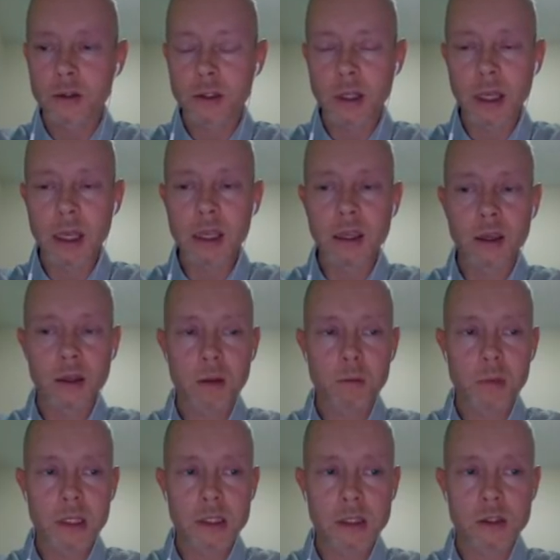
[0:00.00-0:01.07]
Taking the
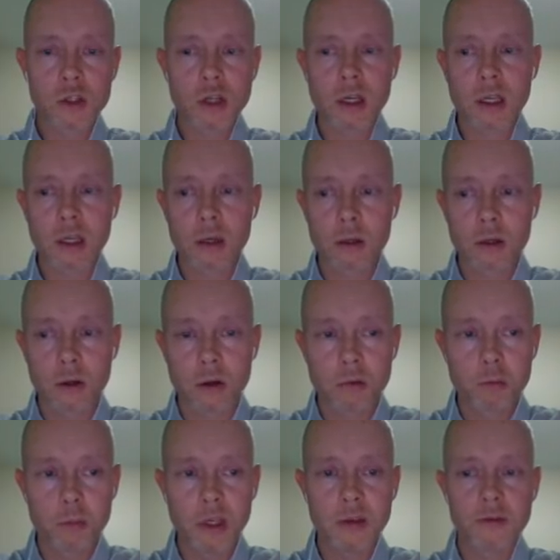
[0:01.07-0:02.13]
pieces checking
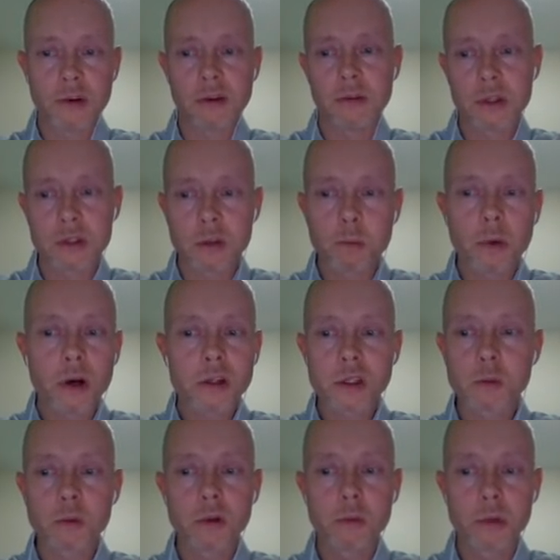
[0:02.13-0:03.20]
on b5 is not
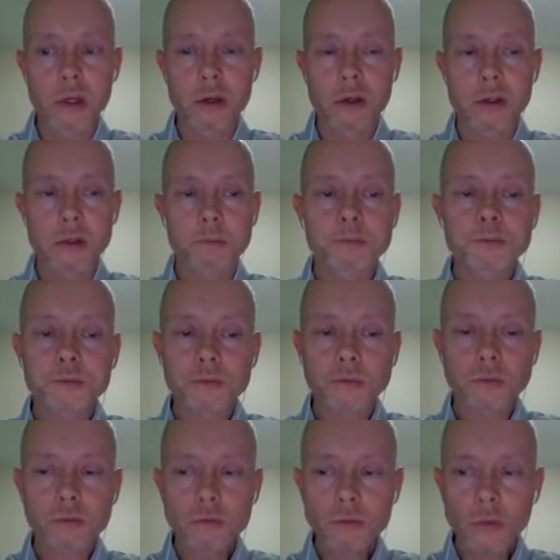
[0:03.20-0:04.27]
possible because
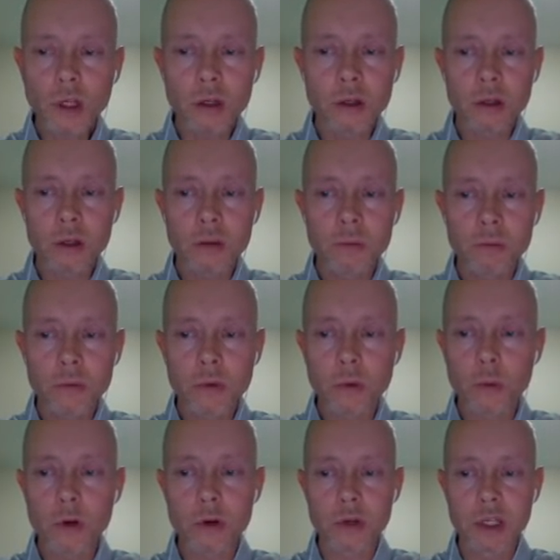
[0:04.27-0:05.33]
the
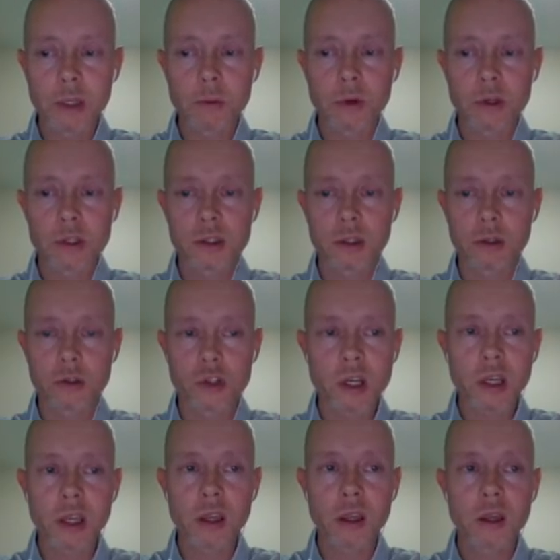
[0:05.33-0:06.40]
rook on e1 is still
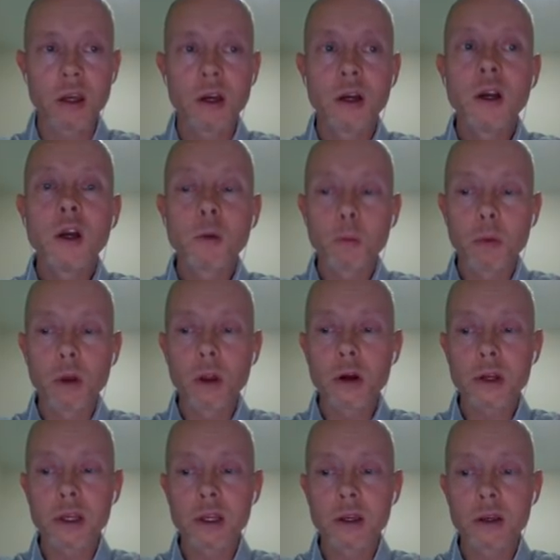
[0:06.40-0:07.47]
checking.
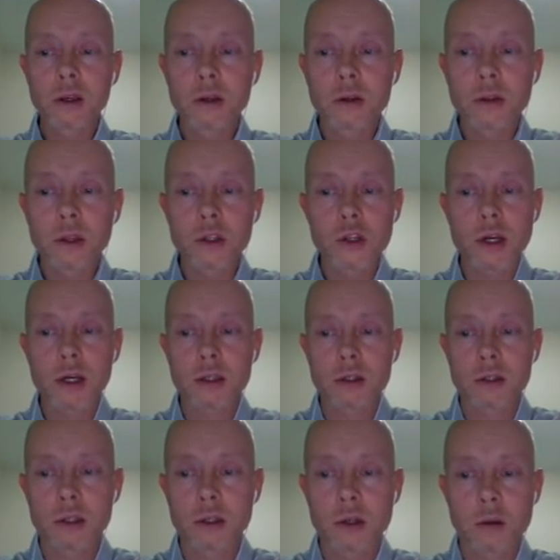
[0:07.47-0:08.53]
Blocking the
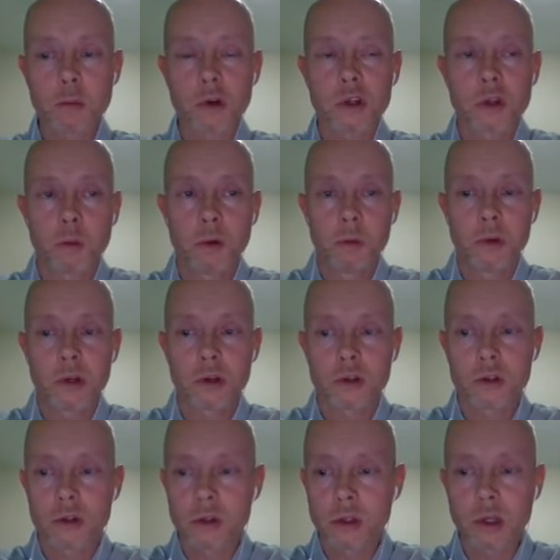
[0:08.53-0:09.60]
checks is not possible
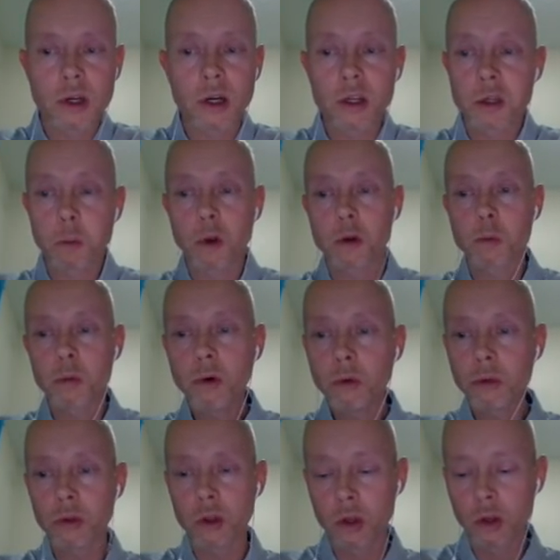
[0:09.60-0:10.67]
because you can't block
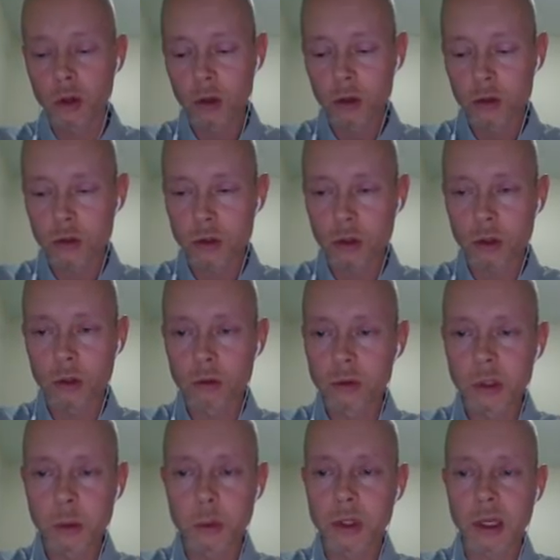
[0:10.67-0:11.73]
both. So
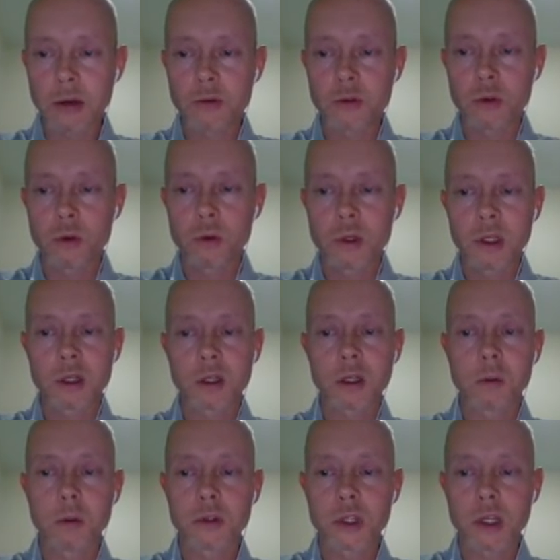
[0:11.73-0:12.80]
you would have to, in a
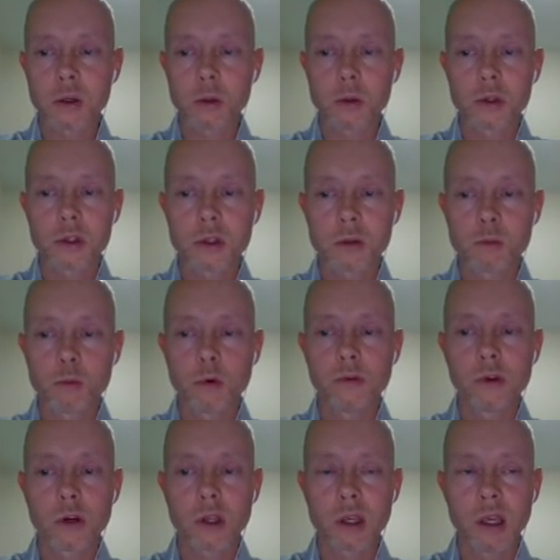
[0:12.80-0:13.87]
double check, always move
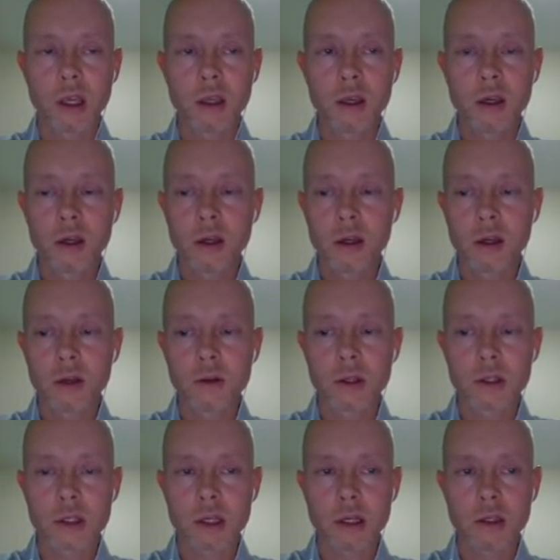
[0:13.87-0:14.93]
your king. In
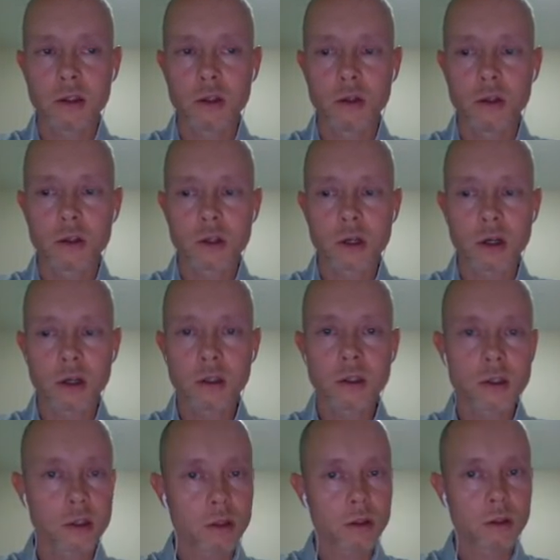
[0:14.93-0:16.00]
this case, you just can't.
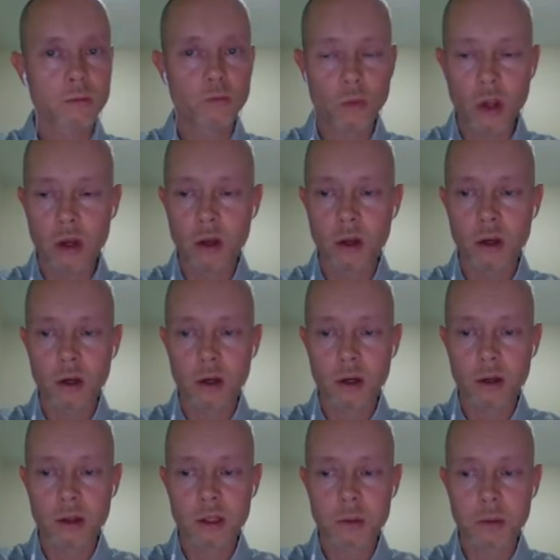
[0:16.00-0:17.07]
So
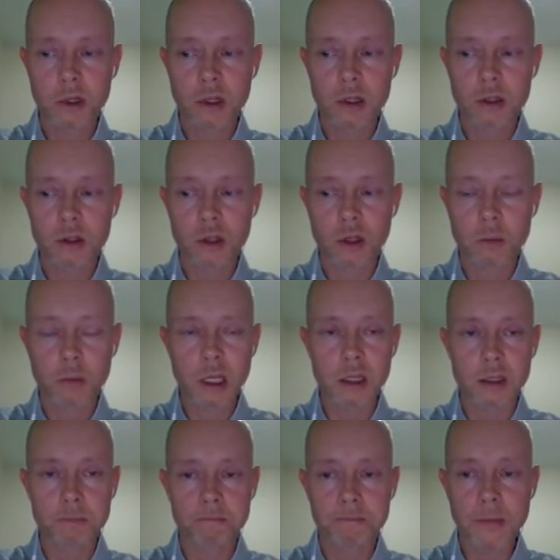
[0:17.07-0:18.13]
that's why it is
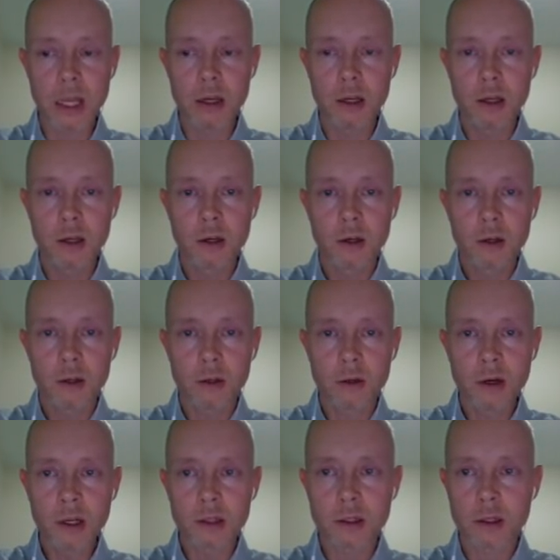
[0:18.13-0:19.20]
checkmate. All
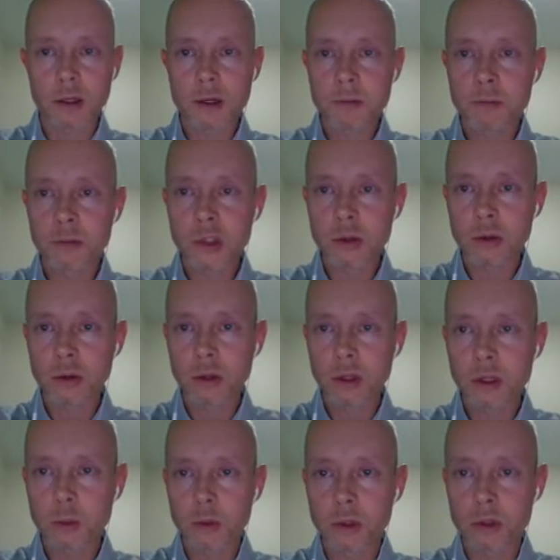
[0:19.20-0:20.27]
right. So
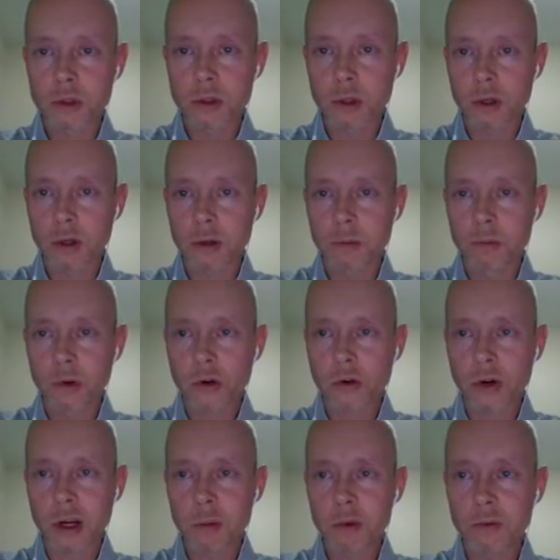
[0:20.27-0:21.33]
this was
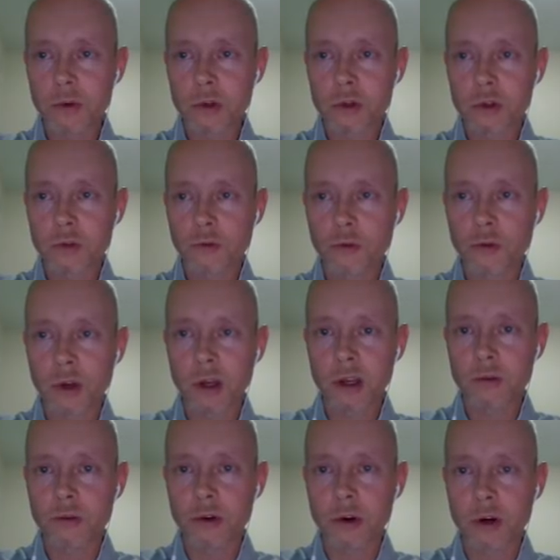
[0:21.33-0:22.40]
Crammy versus
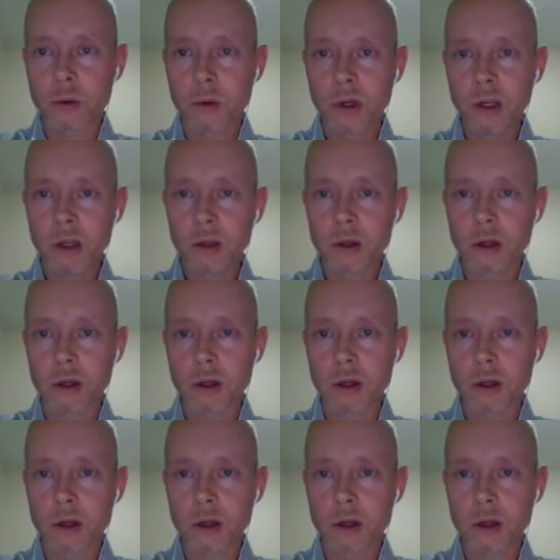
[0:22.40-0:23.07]
Flying Far Away,